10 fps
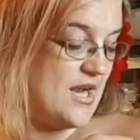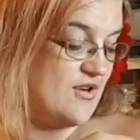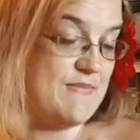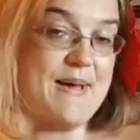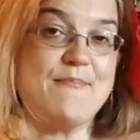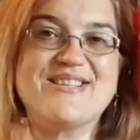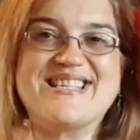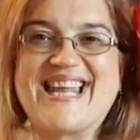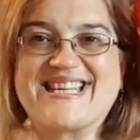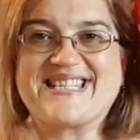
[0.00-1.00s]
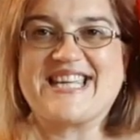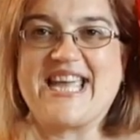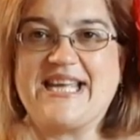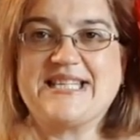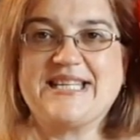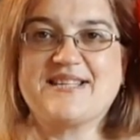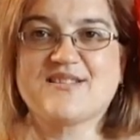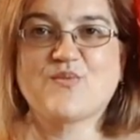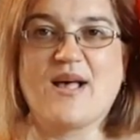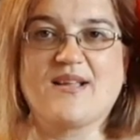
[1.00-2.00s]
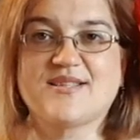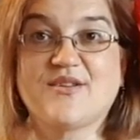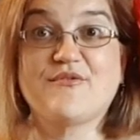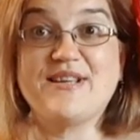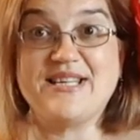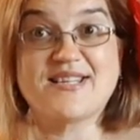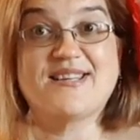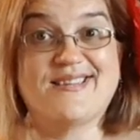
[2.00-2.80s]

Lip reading: Remember it's elasticated as well, so there is